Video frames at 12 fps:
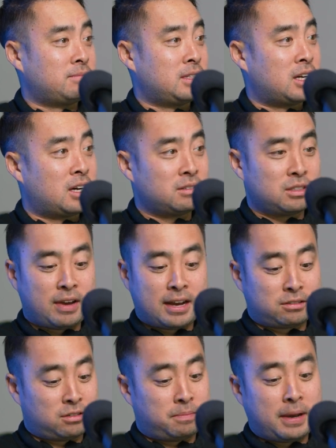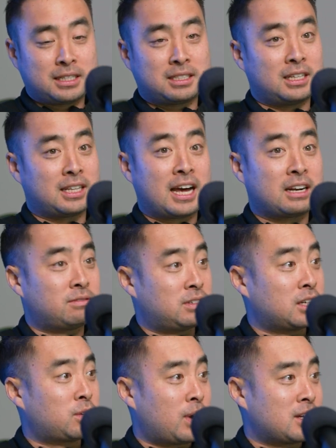You answered basically a lot of
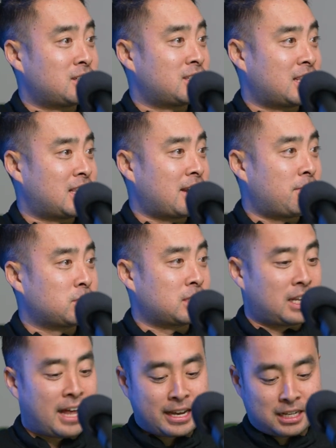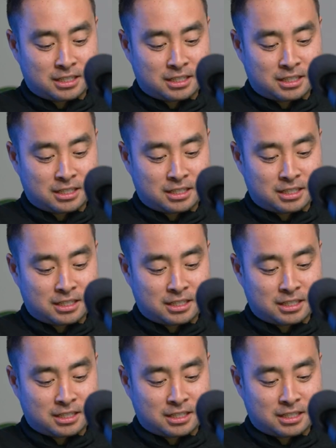good questions. I think everyone's gonna like it.